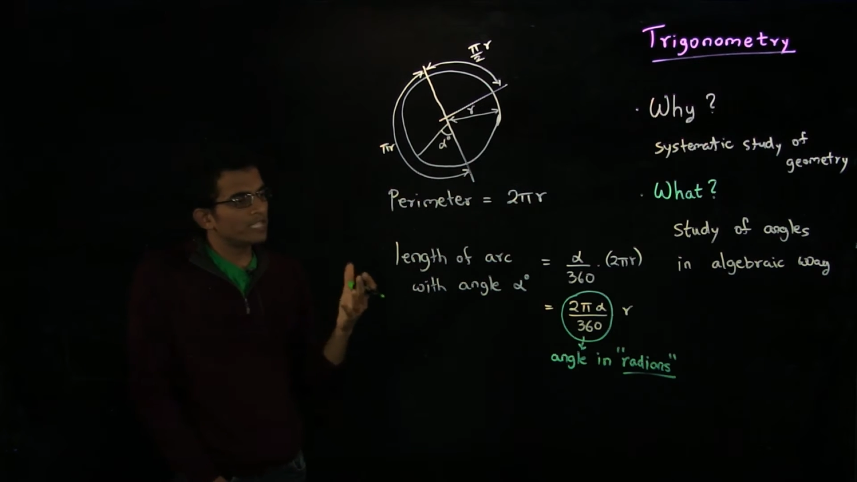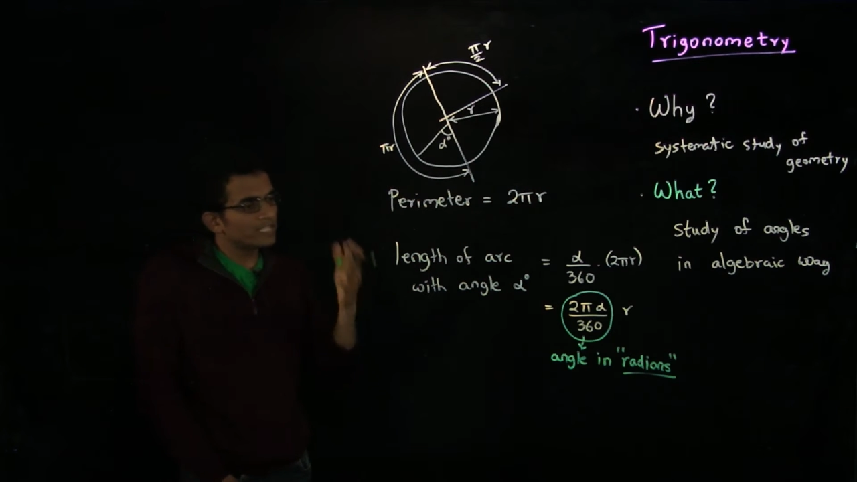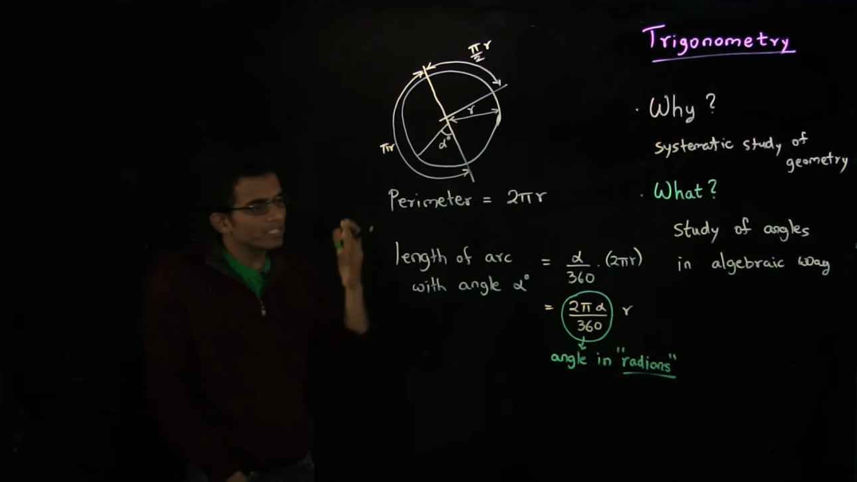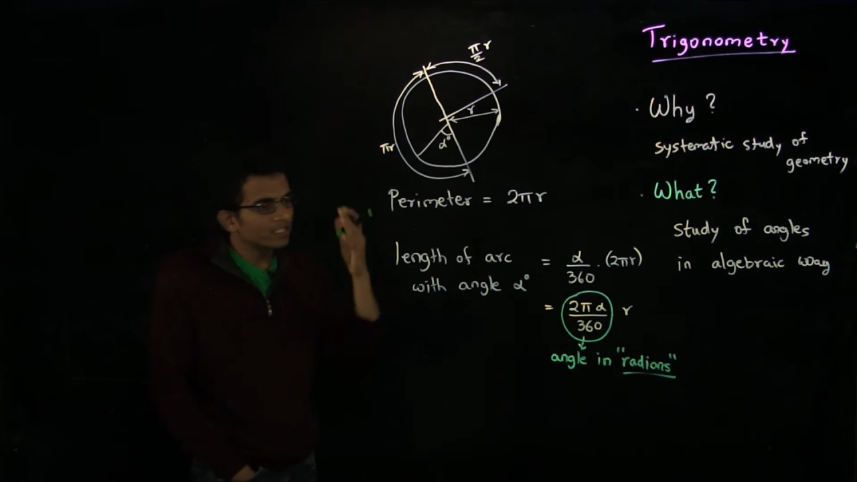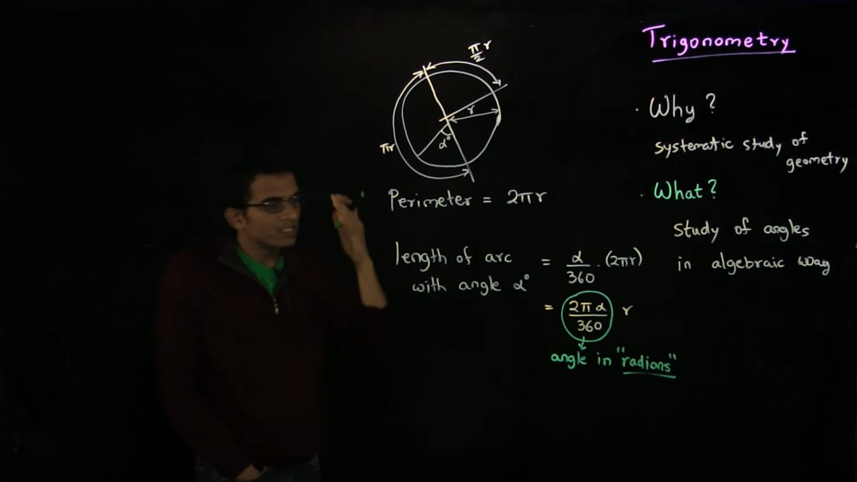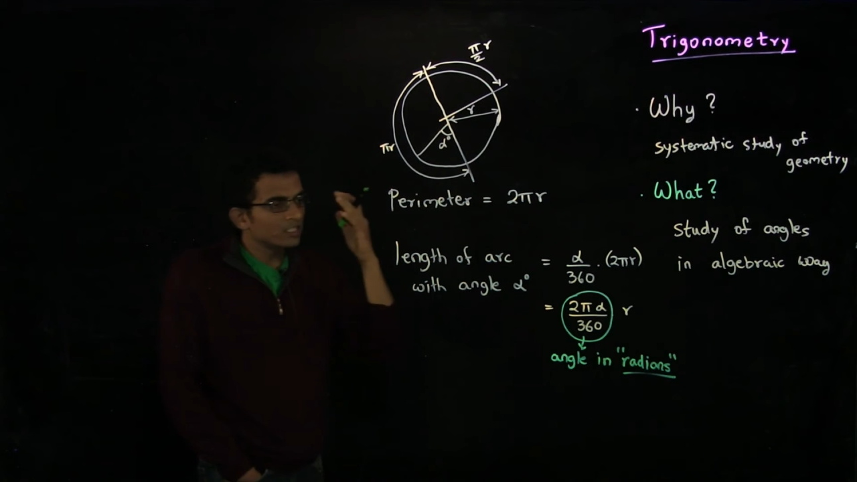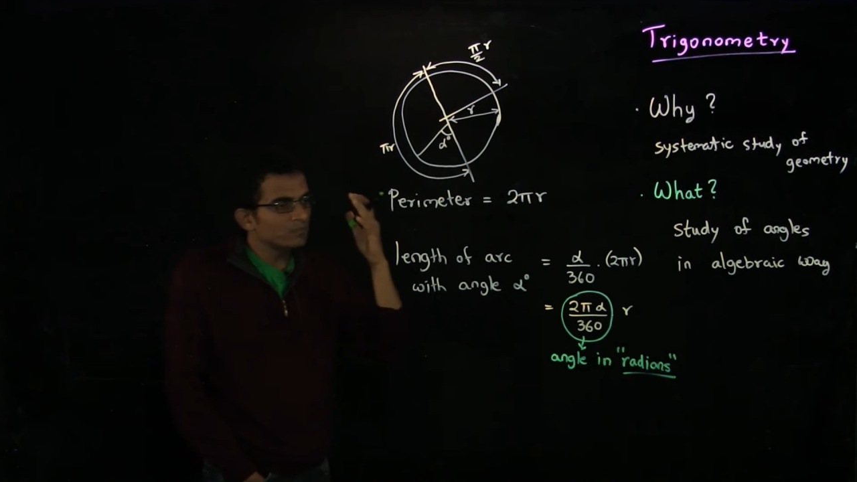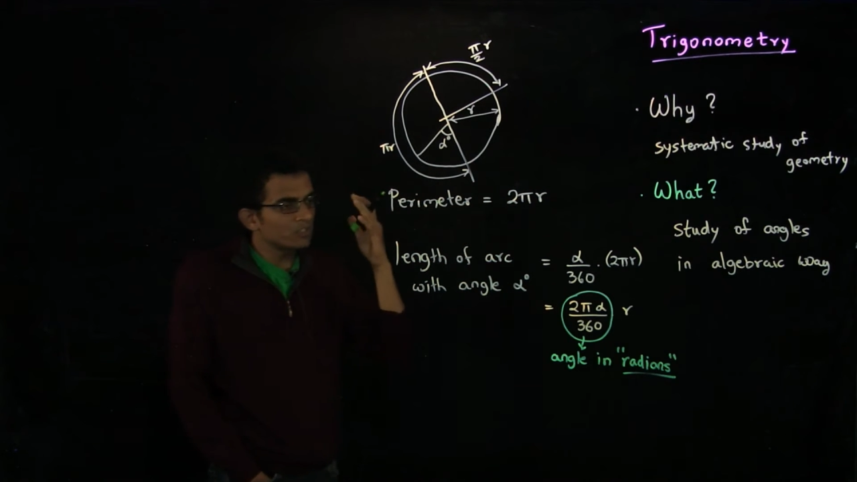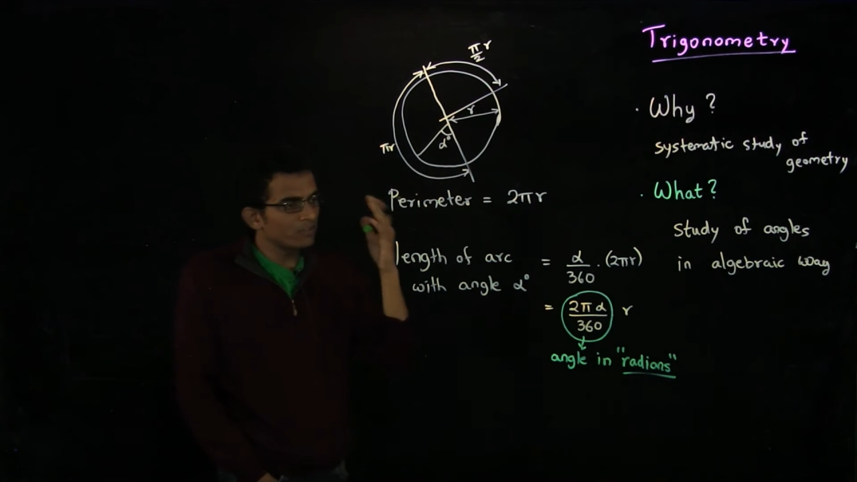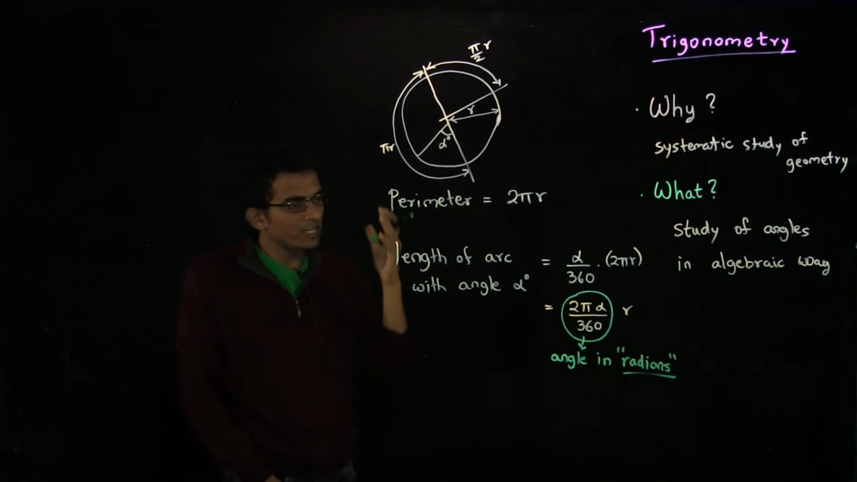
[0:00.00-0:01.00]
thinking in
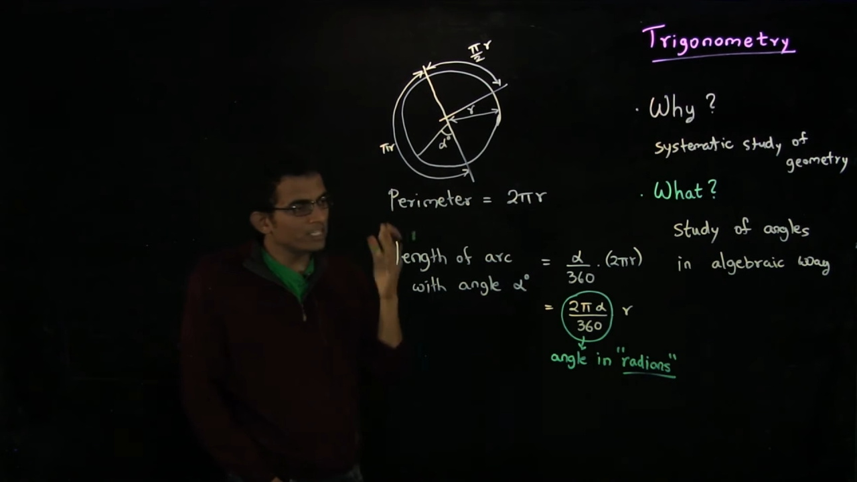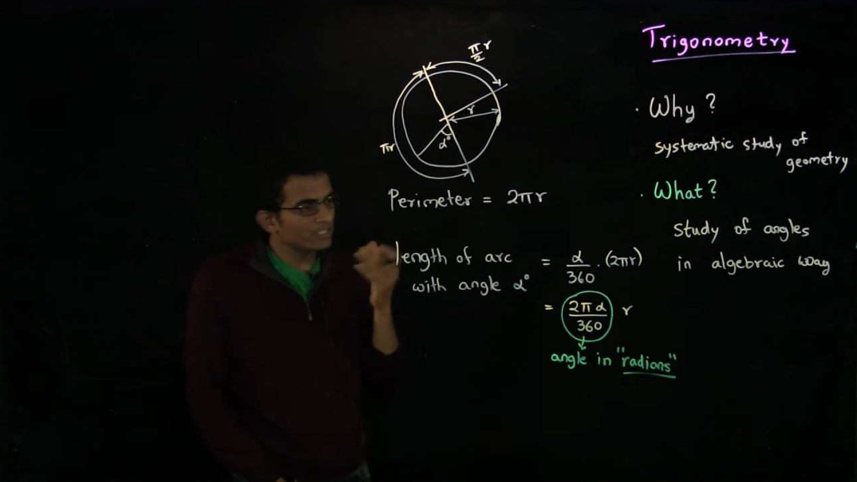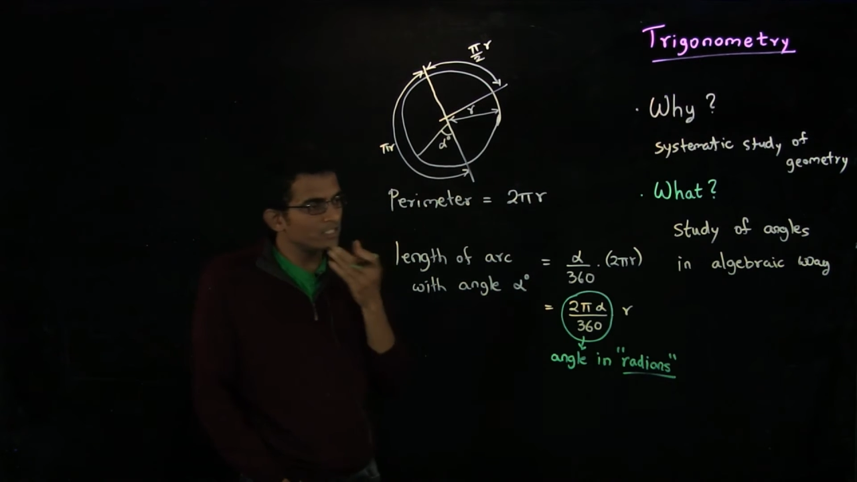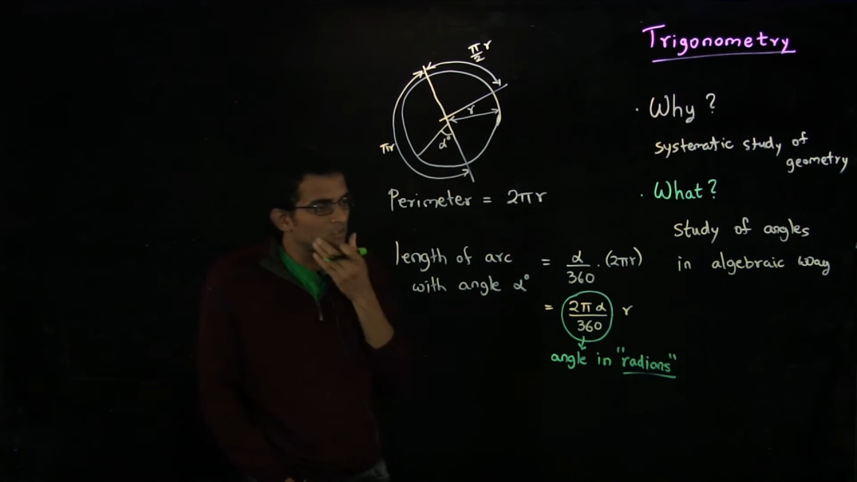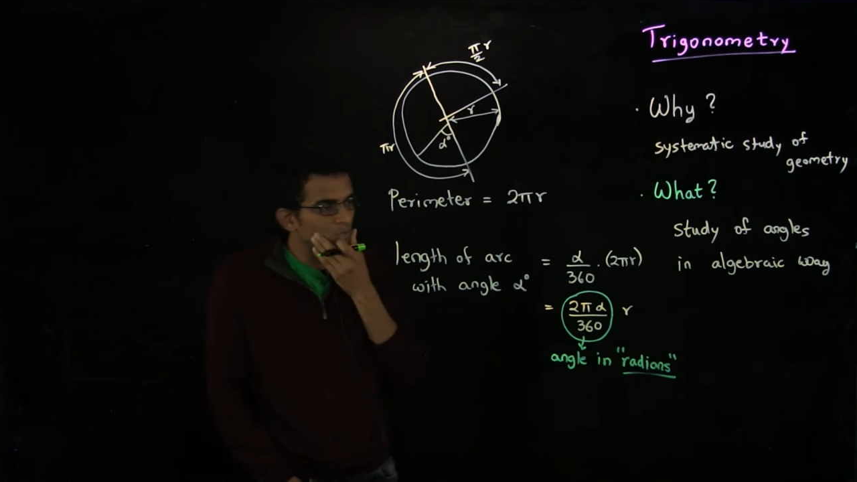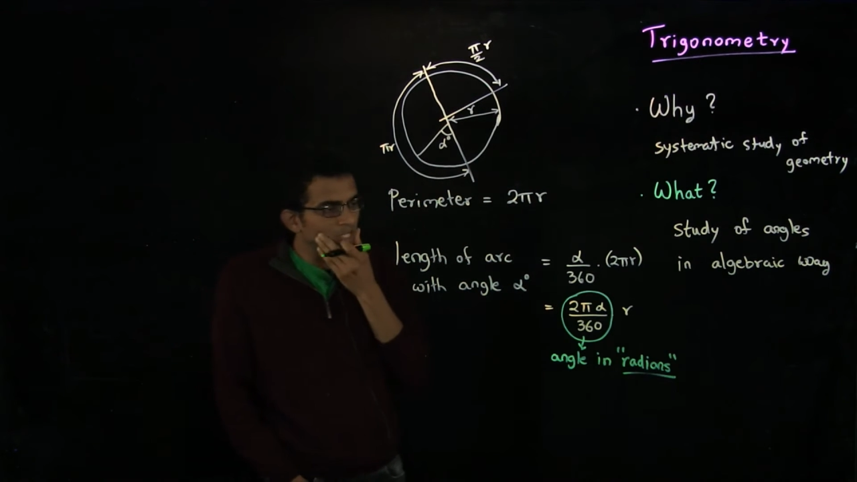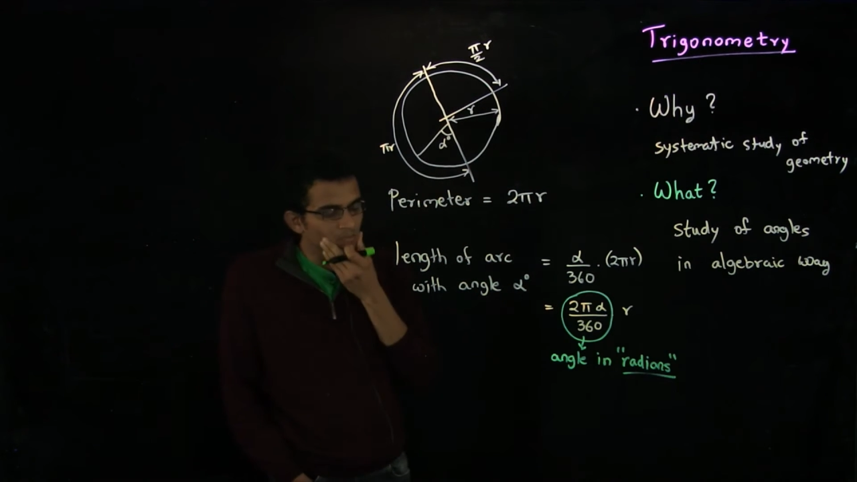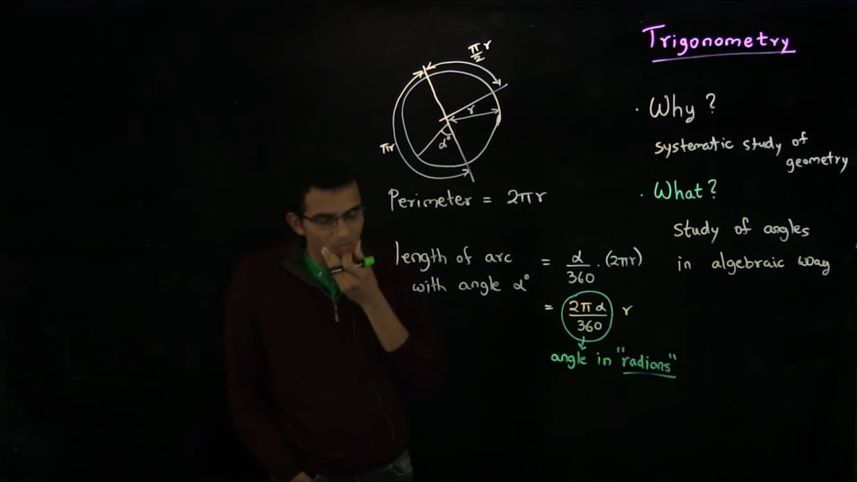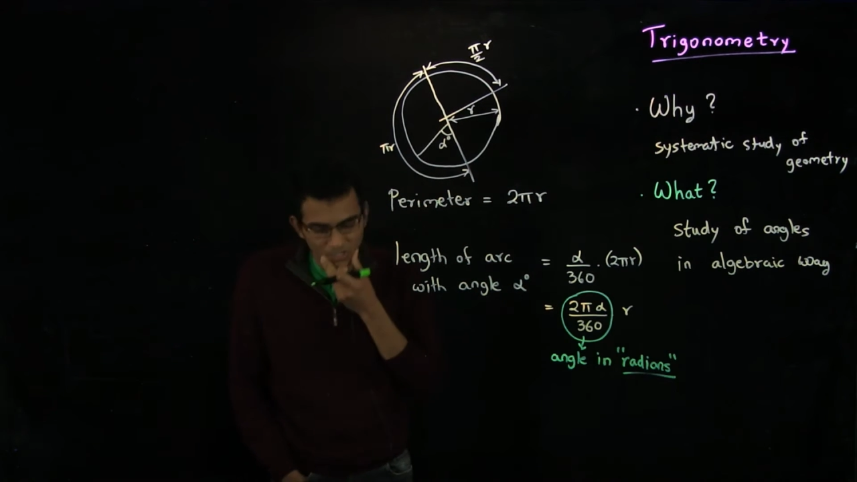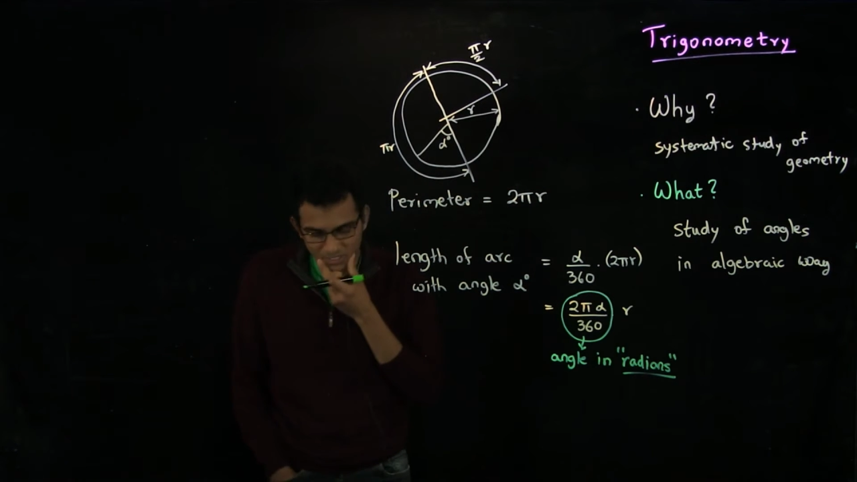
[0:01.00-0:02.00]
terms of radians is very
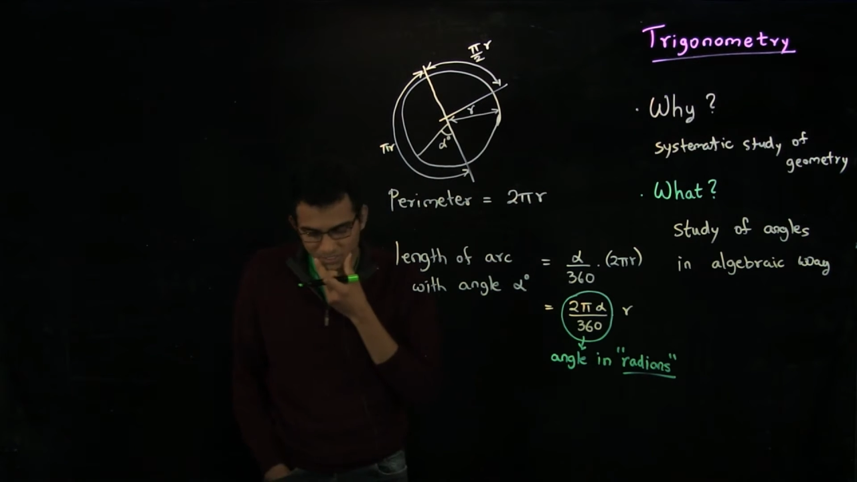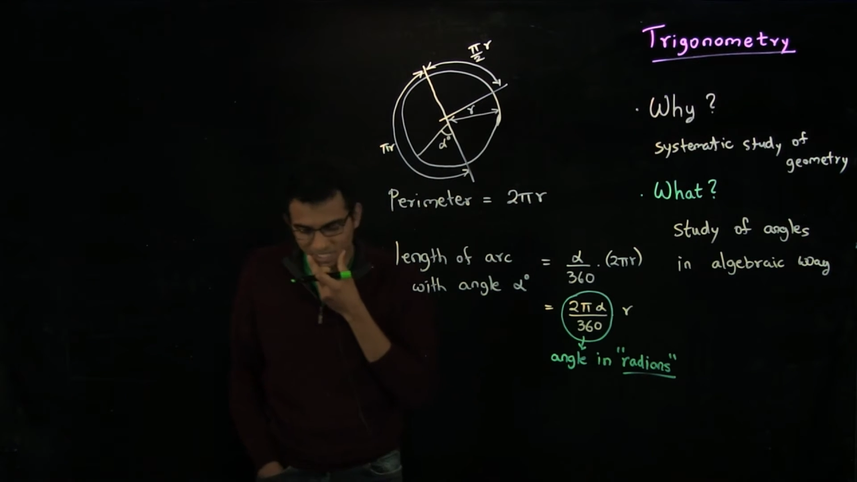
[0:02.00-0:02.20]
important.